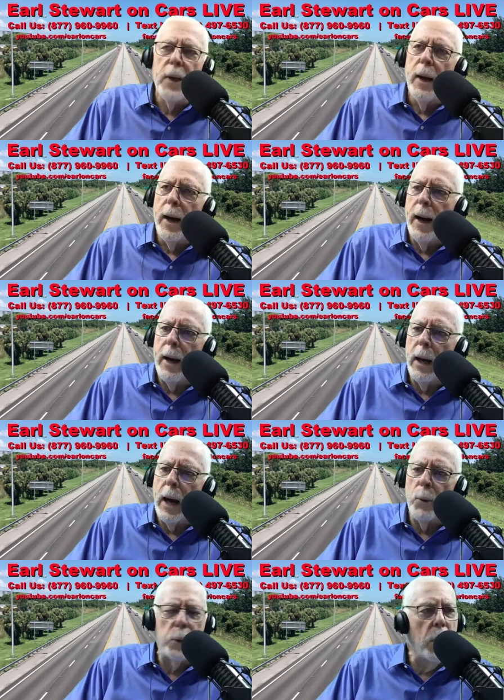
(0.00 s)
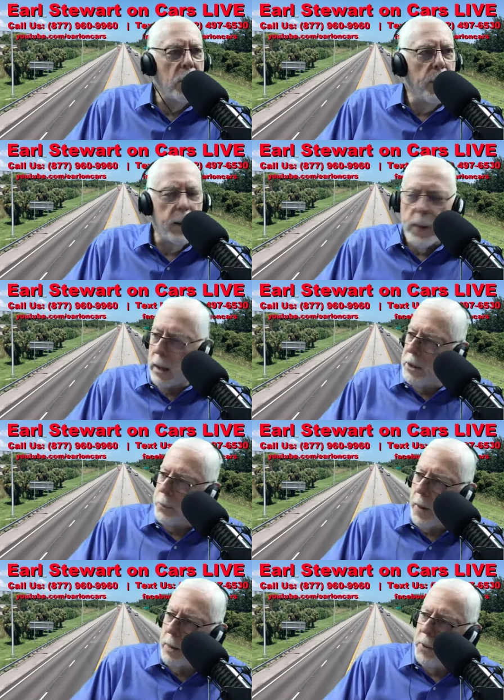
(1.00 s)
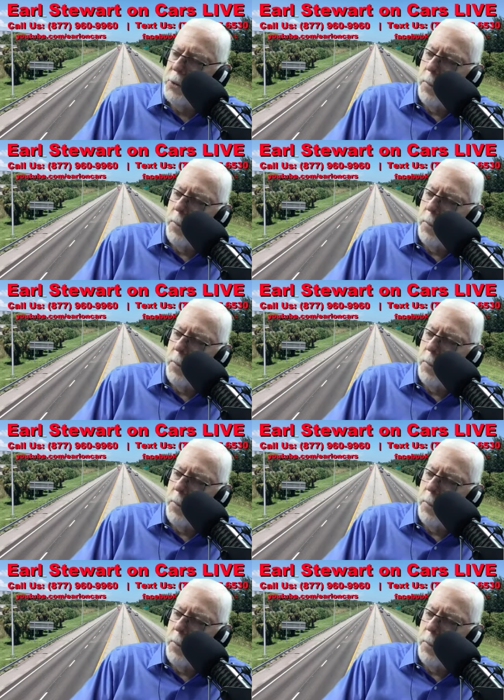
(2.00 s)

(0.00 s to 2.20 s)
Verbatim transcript: I would rather make my lease payments